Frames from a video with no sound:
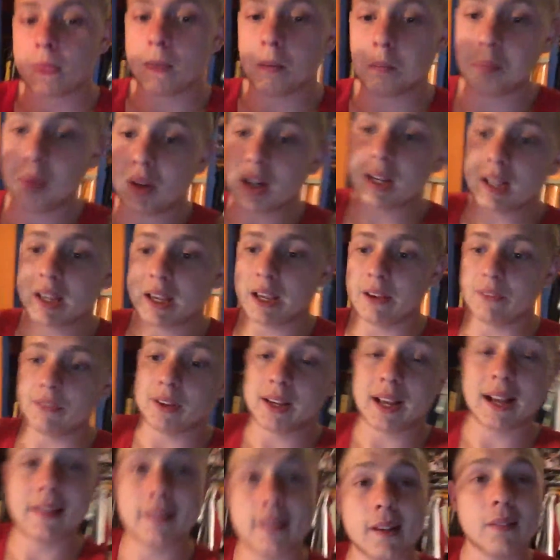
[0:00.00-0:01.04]
But if you
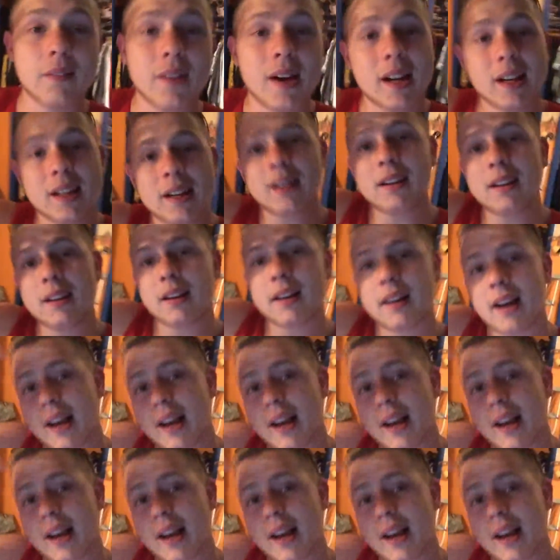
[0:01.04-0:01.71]
guys have any